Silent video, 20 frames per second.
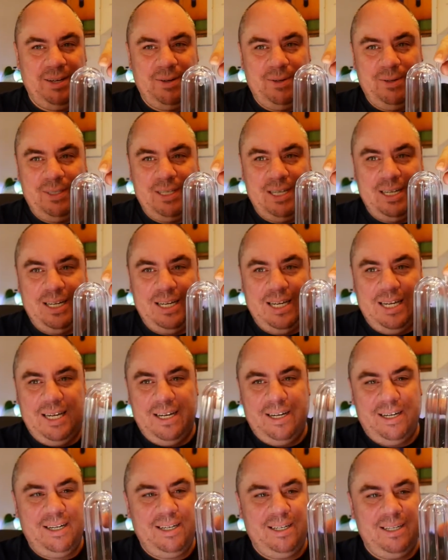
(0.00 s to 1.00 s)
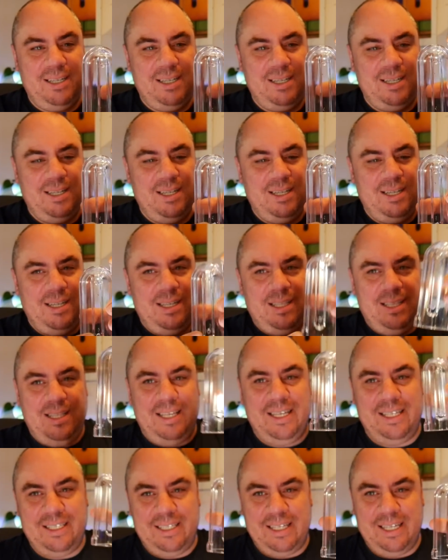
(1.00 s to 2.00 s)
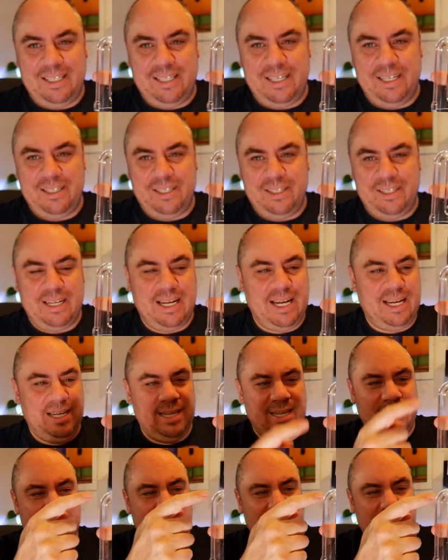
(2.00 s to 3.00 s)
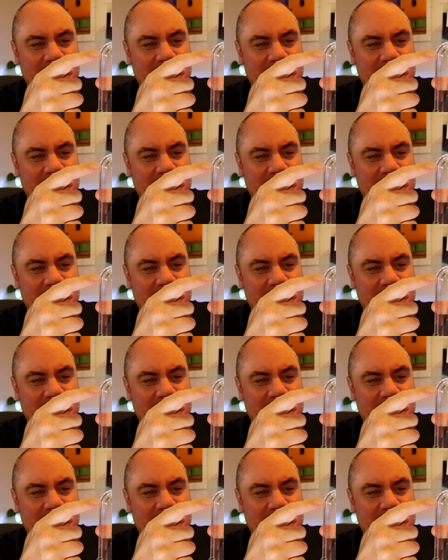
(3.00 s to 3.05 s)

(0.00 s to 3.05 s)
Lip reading: goes in here, this sits in your tank,